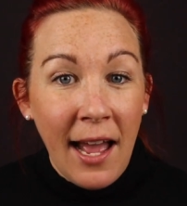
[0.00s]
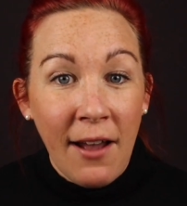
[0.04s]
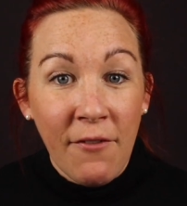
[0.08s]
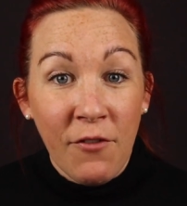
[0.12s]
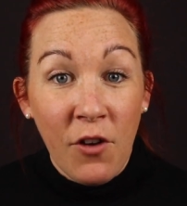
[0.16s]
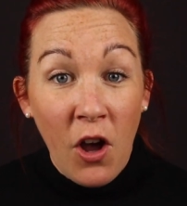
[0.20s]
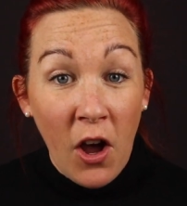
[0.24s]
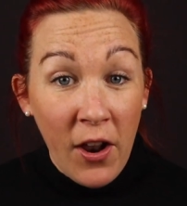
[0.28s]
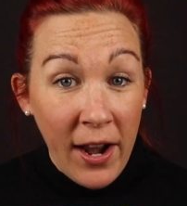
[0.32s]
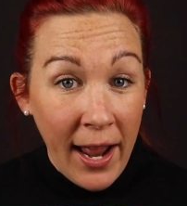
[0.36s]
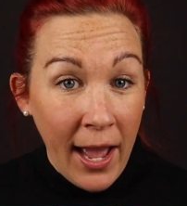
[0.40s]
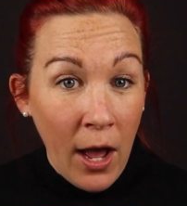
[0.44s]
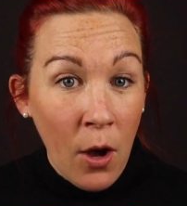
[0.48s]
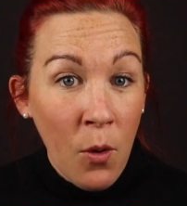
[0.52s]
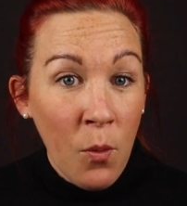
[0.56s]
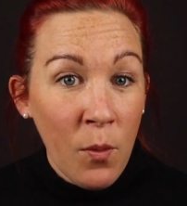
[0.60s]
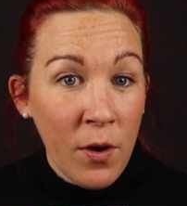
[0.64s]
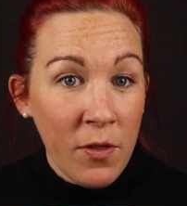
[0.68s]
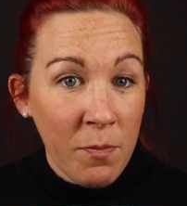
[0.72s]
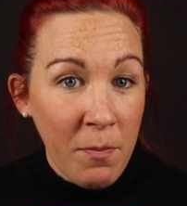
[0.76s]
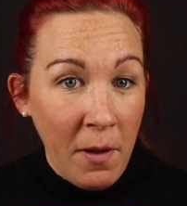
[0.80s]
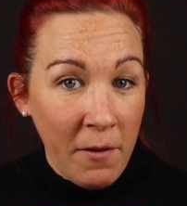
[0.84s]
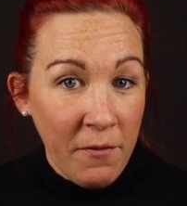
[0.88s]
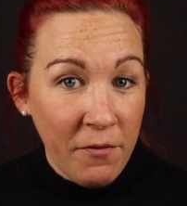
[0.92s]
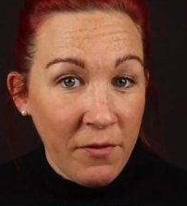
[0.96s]
I've gone out
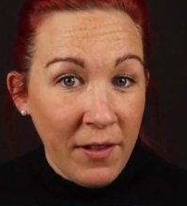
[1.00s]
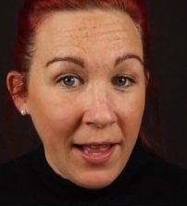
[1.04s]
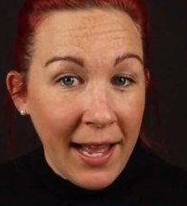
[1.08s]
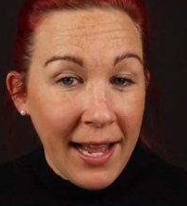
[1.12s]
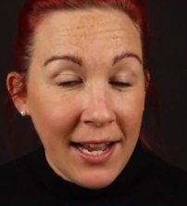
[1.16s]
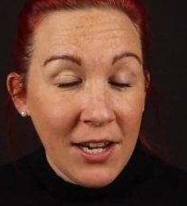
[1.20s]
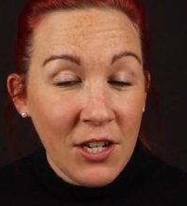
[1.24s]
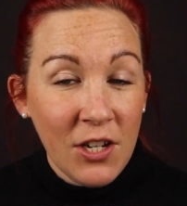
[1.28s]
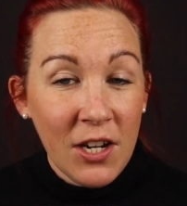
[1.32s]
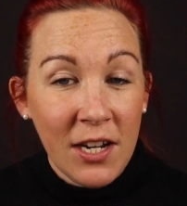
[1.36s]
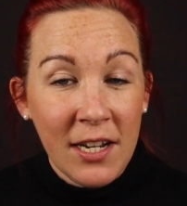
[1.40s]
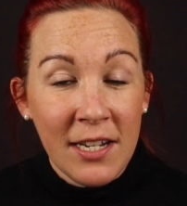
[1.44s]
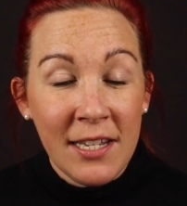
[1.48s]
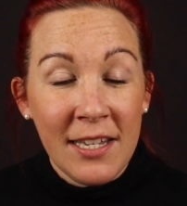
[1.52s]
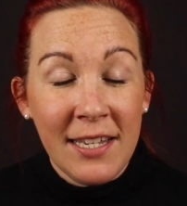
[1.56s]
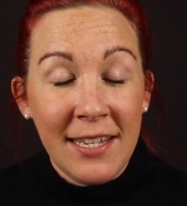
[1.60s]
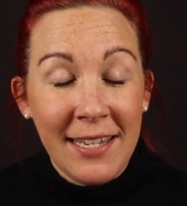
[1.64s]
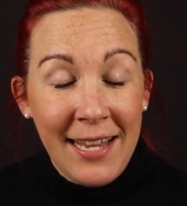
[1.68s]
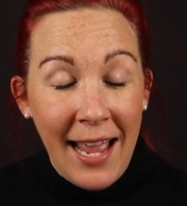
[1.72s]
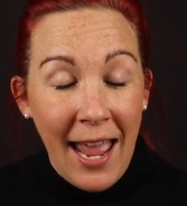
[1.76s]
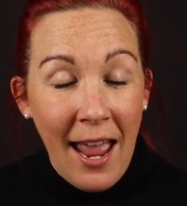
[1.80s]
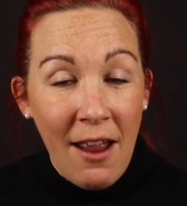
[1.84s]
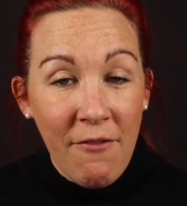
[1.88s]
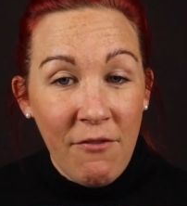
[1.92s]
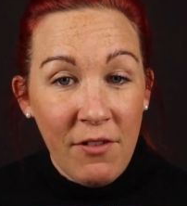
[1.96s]
with my flash and
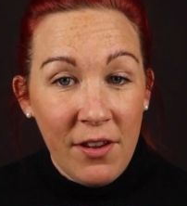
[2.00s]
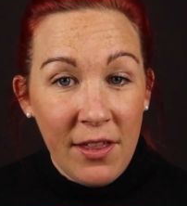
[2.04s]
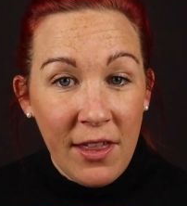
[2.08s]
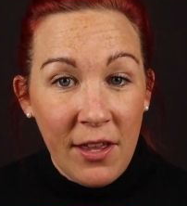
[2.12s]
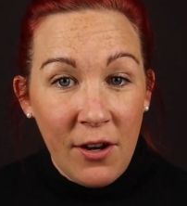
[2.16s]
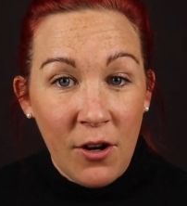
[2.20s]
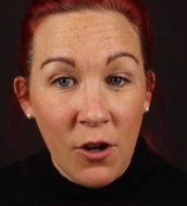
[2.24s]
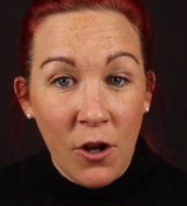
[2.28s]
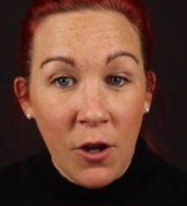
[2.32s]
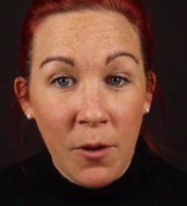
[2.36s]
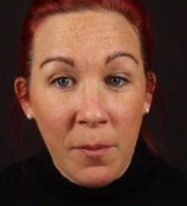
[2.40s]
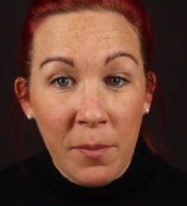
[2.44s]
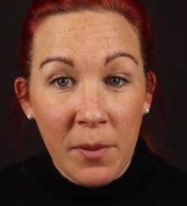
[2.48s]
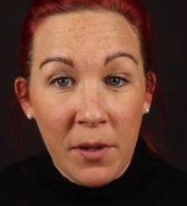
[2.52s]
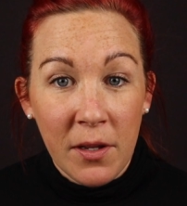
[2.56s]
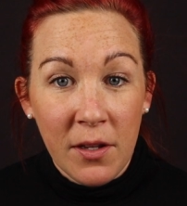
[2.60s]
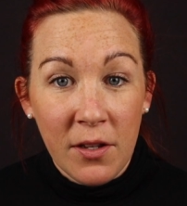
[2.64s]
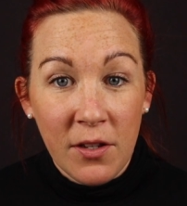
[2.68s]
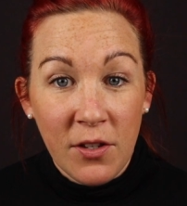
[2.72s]
set everything up